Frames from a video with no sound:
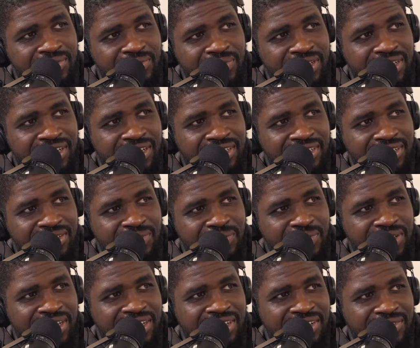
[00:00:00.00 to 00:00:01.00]
we
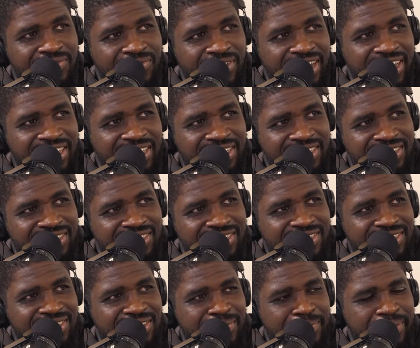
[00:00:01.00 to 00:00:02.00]
got the Vikings,
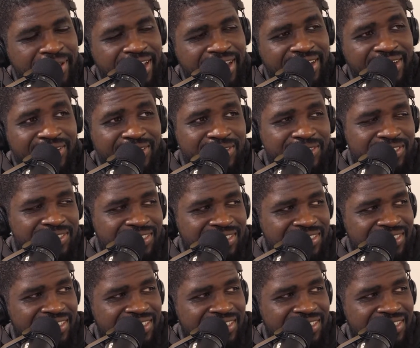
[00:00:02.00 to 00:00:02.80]
the Packers,